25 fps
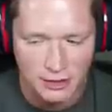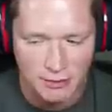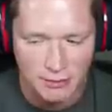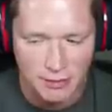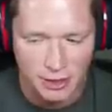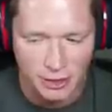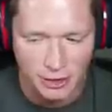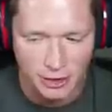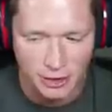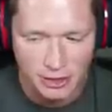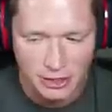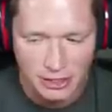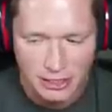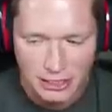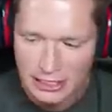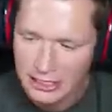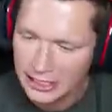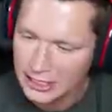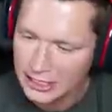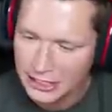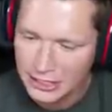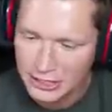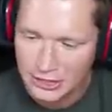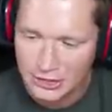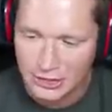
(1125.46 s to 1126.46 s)
the middle.
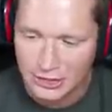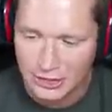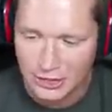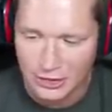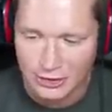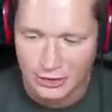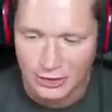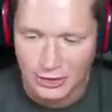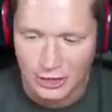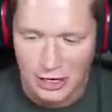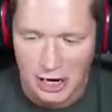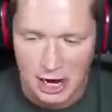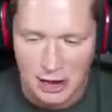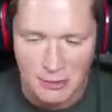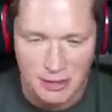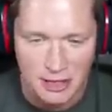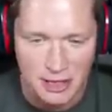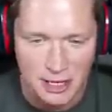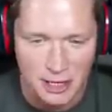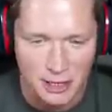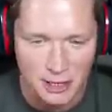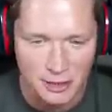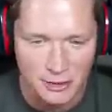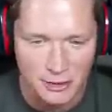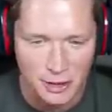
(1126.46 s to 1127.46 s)
Shoot, dude, I mean
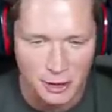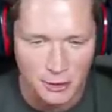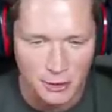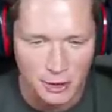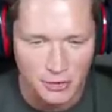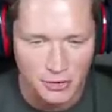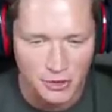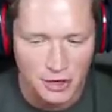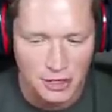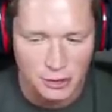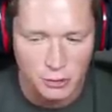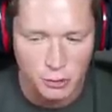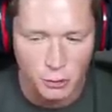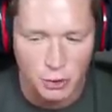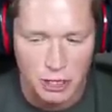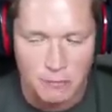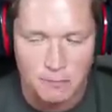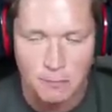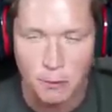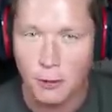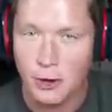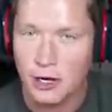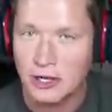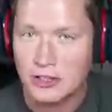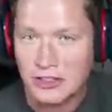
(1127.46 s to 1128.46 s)
they're within 20
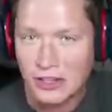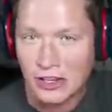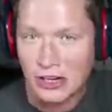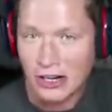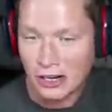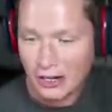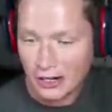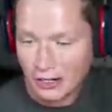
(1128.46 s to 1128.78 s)
points here.